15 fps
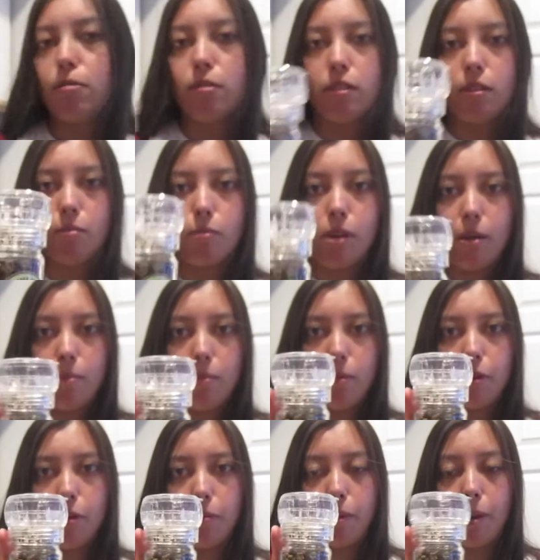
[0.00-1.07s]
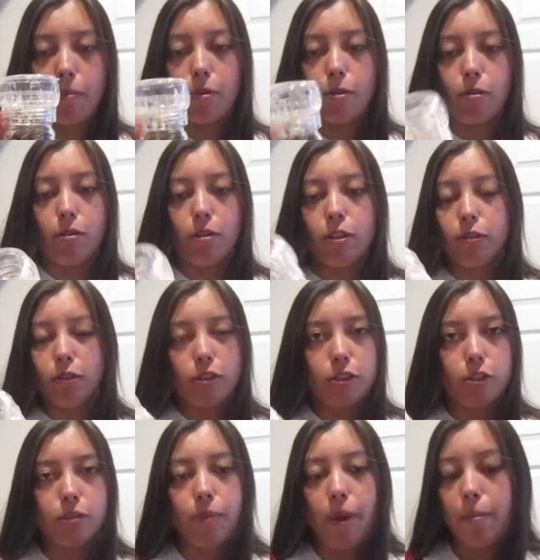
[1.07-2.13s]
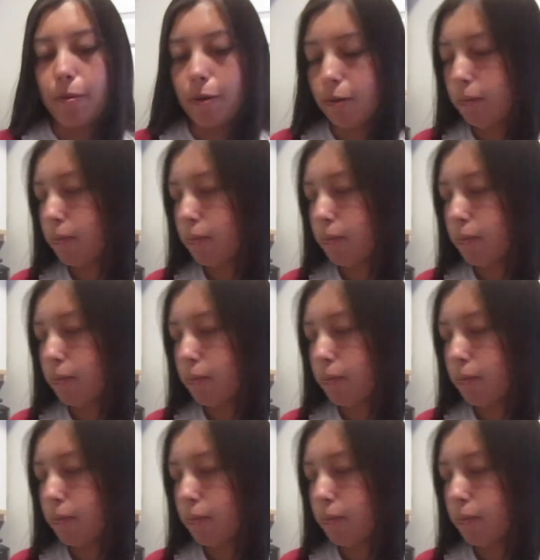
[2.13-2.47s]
some rainbow peppercorns, which is just pepper.